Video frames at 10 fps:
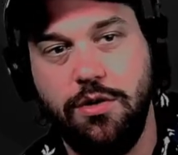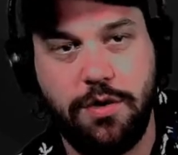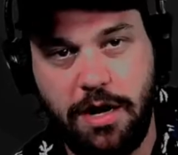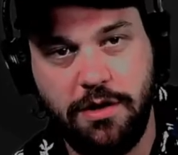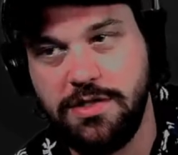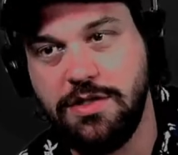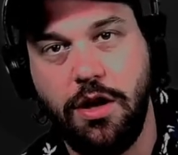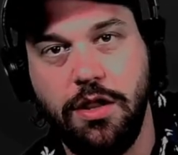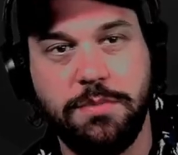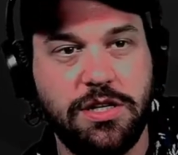Who cares? It's
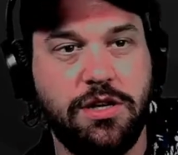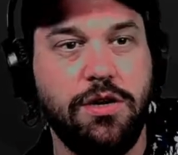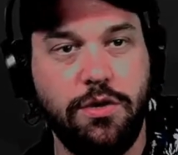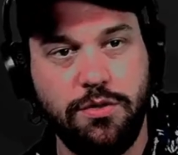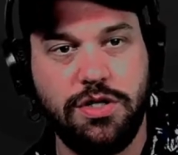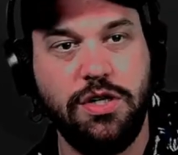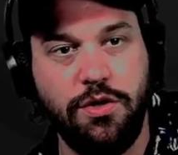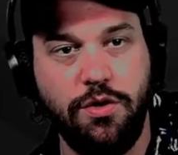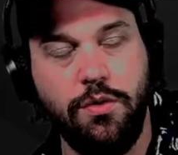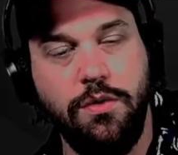all up to you.
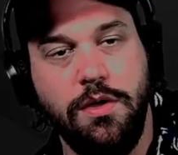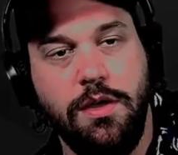Two